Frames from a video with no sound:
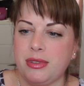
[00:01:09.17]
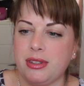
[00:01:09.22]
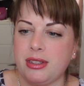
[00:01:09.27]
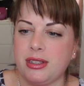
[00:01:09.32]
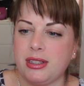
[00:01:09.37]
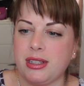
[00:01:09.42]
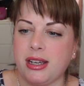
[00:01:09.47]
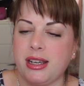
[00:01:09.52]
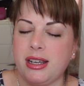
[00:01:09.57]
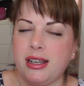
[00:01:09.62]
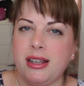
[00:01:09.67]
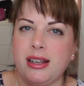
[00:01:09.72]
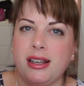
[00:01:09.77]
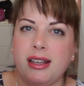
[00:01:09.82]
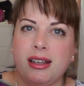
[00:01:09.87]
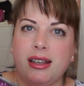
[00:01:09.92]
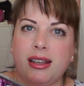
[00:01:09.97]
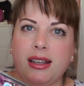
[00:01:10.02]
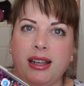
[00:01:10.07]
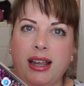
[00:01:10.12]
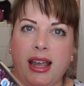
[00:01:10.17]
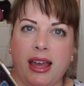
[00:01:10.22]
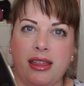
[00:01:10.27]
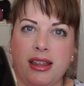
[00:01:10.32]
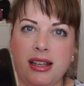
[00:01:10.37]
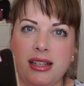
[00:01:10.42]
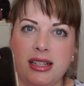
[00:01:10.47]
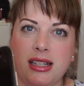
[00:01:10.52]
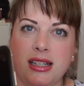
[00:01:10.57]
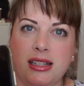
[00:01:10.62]
So yeah,
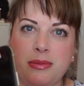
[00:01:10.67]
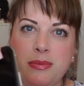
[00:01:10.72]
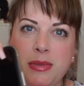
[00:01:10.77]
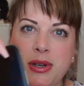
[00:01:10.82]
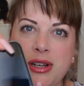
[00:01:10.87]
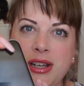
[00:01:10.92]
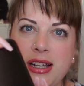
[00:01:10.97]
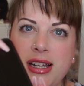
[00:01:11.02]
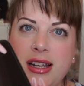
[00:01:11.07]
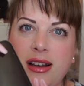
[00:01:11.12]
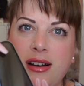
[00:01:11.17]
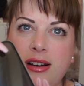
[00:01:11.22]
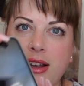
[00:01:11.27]
this is my